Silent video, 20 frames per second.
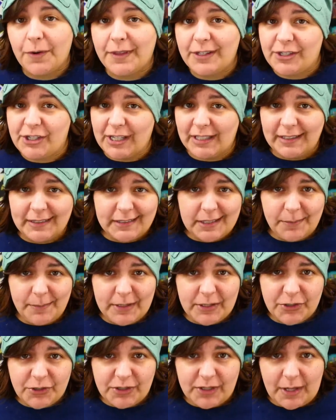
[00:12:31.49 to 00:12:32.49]
the gelatin
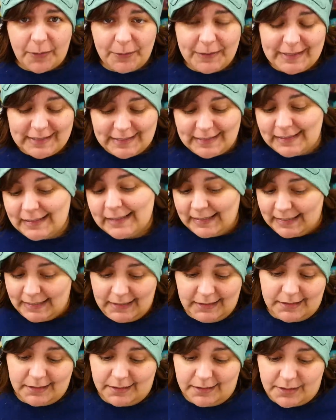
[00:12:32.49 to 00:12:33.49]
mixture that we did
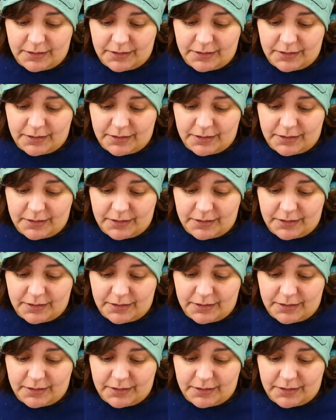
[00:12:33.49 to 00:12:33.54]
into the